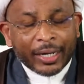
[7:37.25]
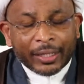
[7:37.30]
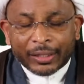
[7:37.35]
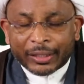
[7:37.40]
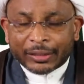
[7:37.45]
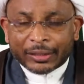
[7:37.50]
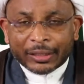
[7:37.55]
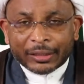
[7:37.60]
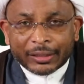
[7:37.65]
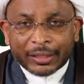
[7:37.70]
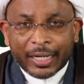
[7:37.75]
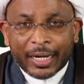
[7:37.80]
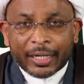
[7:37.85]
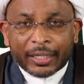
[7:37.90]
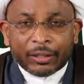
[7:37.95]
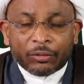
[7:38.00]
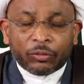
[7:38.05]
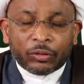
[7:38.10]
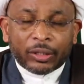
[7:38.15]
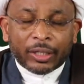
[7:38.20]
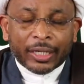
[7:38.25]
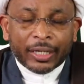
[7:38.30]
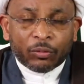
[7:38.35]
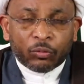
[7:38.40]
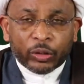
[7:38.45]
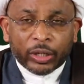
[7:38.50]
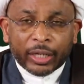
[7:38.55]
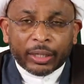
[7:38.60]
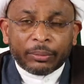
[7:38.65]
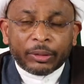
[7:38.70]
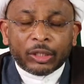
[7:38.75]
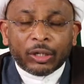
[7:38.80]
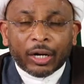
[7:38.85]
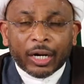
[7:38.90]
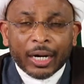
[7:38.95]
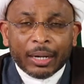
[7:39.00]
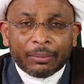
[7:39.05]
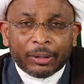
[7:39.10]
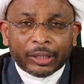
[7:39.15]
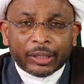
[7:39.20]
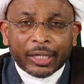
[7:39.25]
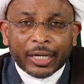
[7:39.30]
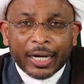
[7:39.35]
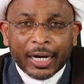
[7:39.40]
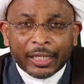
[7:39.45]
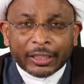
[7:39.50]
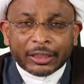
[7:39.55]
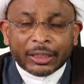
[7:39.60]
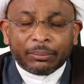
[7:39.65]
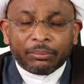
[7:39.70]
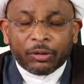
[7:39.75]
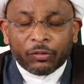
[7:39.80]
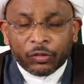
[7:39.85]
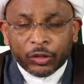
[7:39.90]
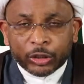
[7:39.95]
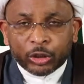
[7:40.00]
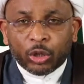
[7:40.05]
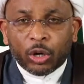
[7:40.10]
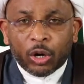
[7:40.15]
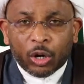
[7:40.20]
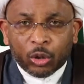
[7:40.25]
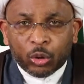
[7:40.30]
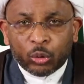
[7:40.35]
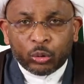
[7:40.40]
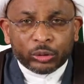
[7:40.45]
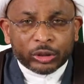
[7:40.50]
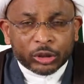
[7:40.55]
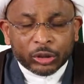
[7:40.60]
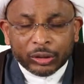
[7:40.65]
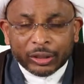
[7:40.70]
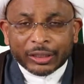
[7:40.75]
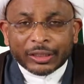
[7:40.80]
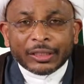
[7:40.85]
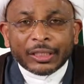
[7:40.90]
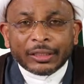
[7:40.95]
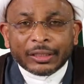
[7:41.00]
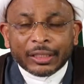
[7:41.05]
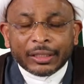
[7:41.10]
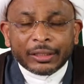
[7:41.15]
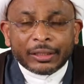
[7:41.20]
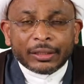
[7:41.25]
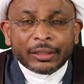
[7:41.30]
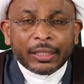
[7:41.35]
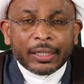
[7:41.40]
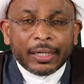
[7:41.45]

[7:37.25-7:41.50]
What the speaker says: and this is not, again, we're going to be talking about the concept of the Taghut, so this isn't